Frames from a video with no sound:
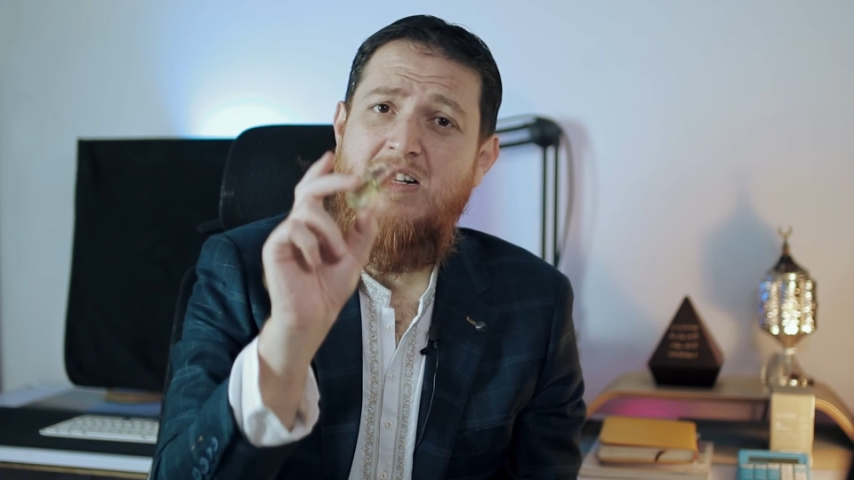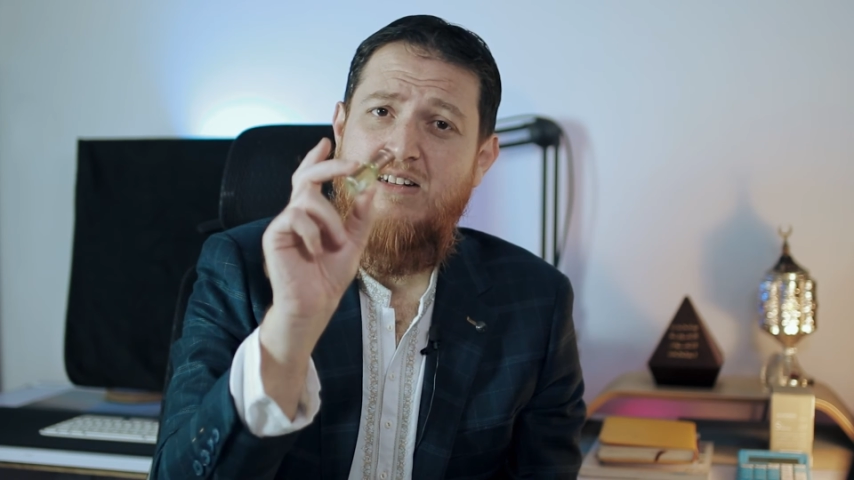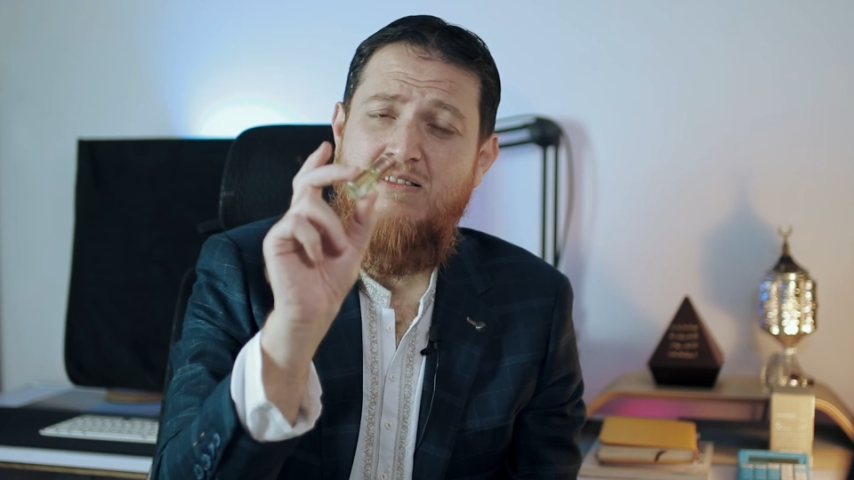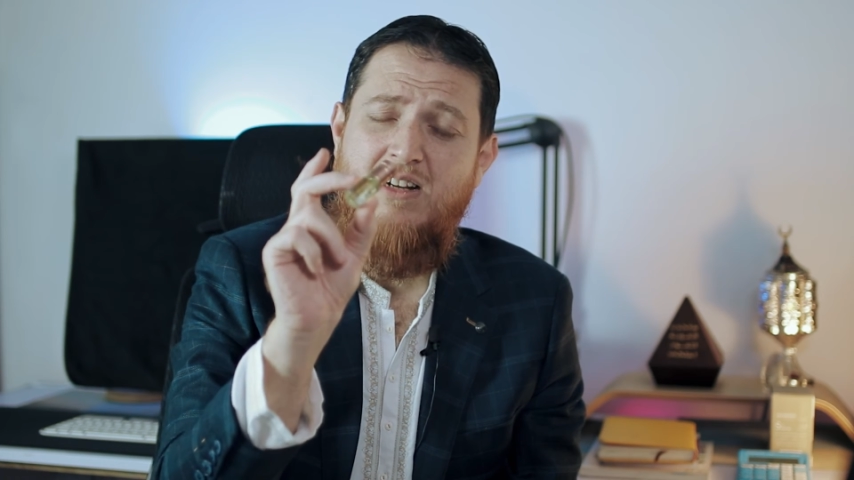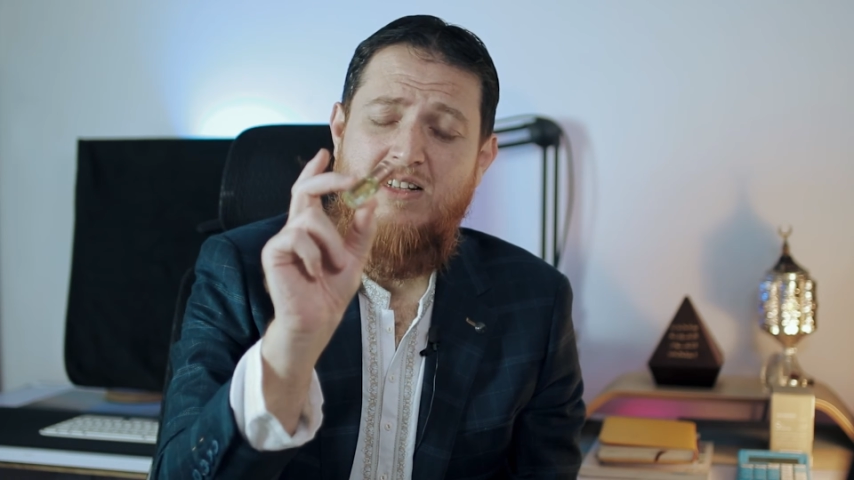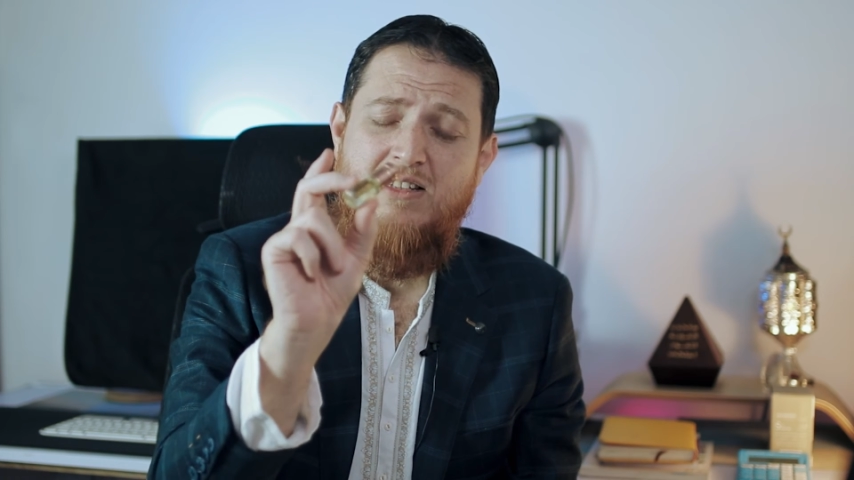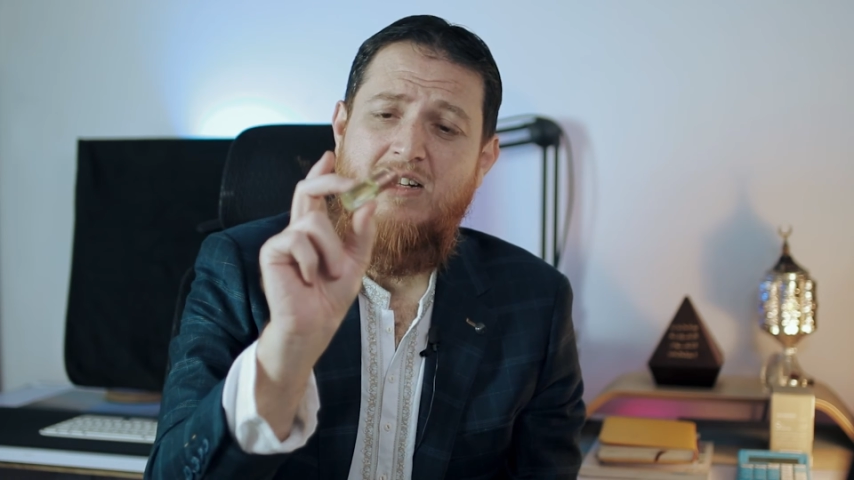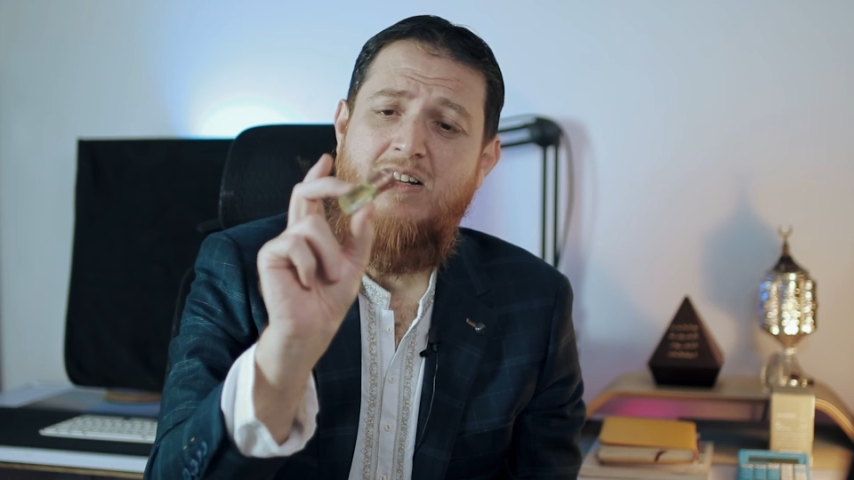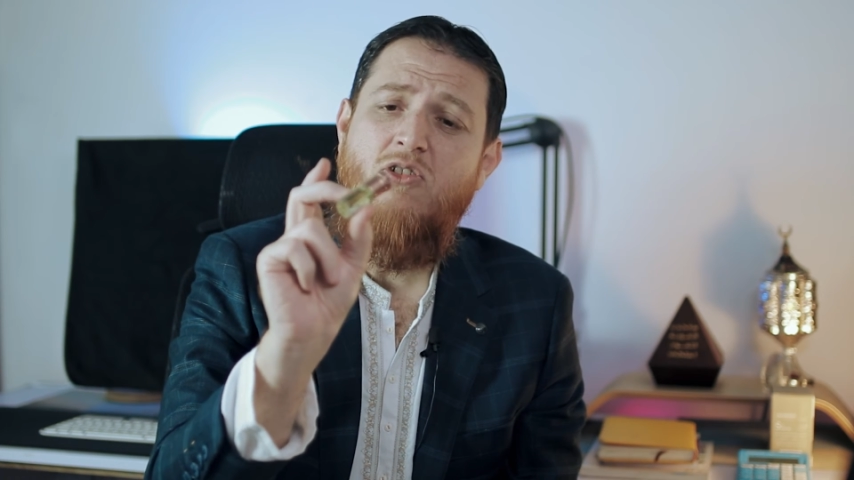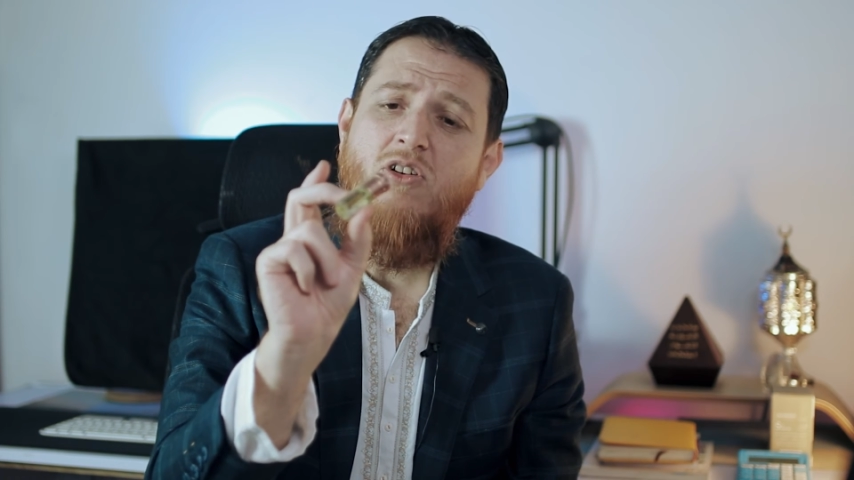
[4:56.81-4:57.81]
and I
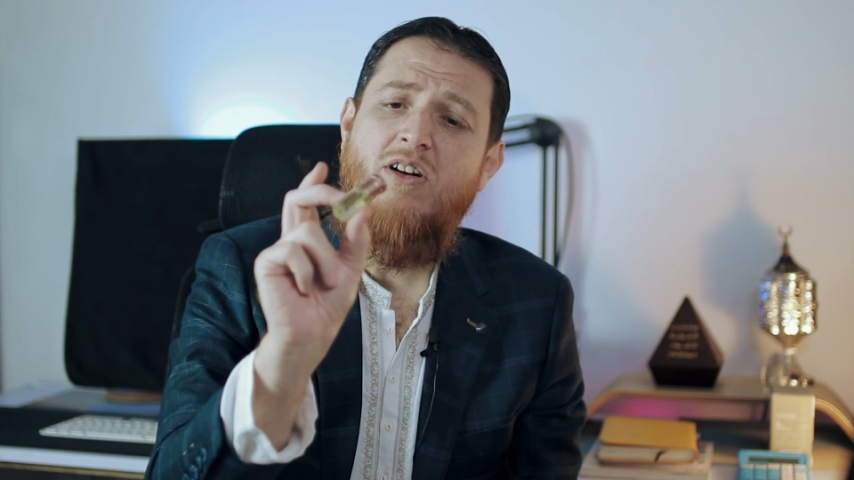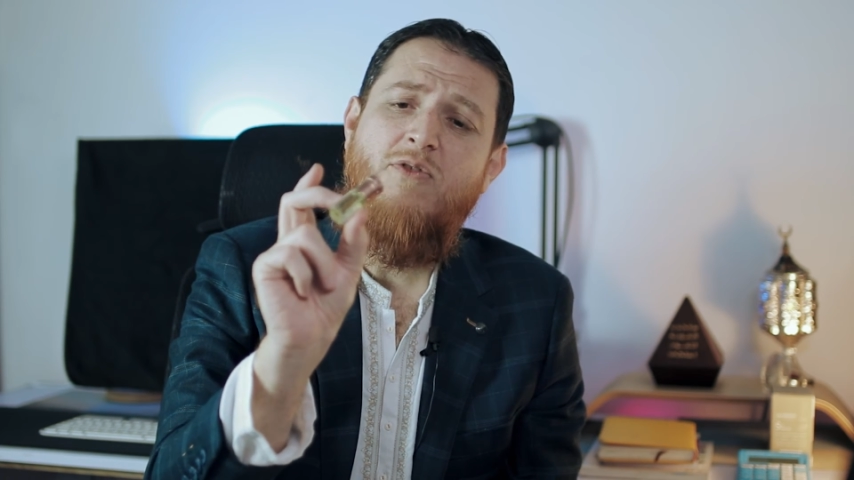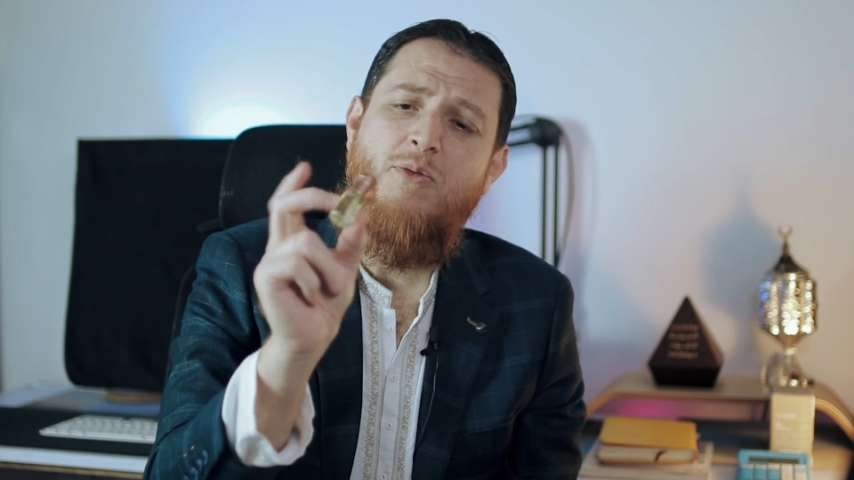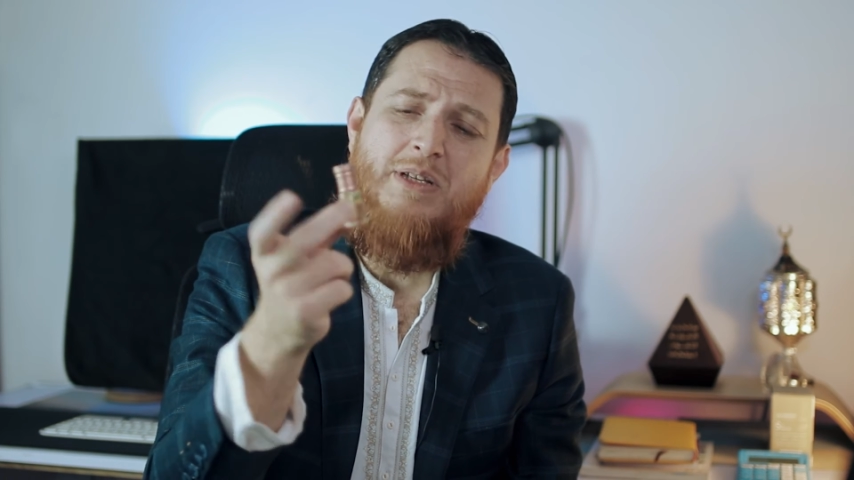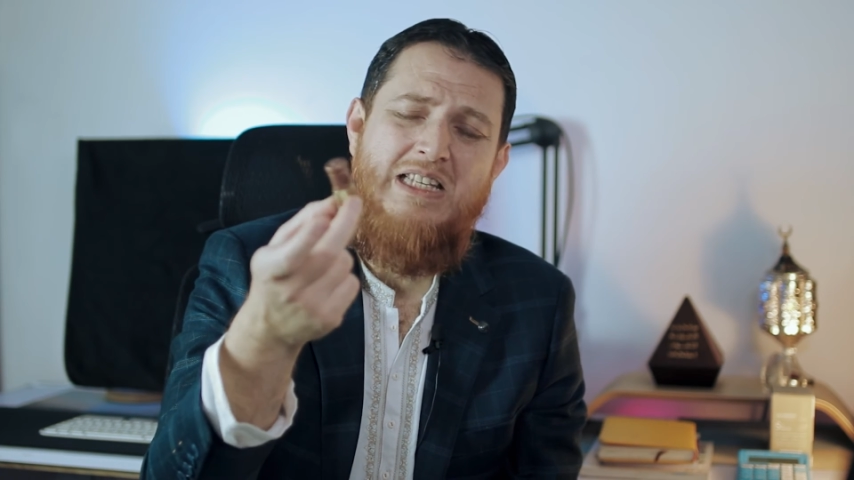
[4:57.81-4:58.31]
think I got it from